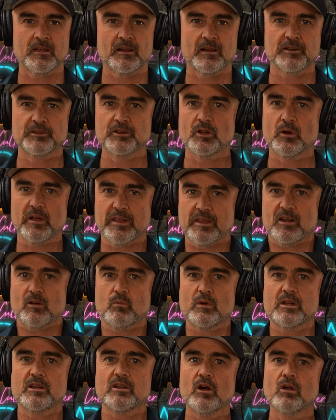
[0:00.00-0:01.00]
I do.
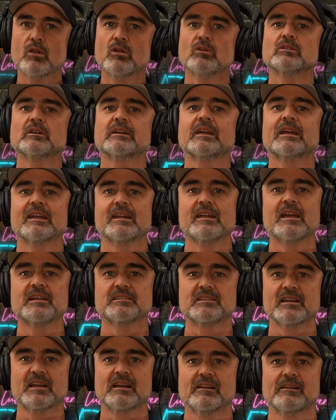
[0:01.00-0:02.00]
We're no longer
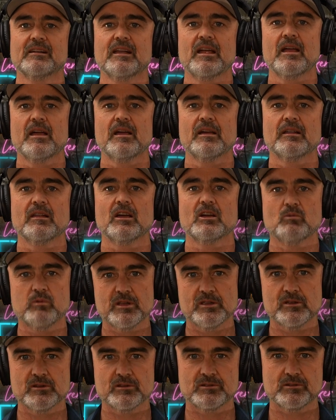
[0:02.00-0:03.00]
connecting like we
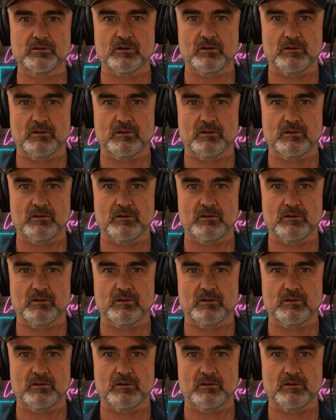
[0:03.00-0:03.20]
used to.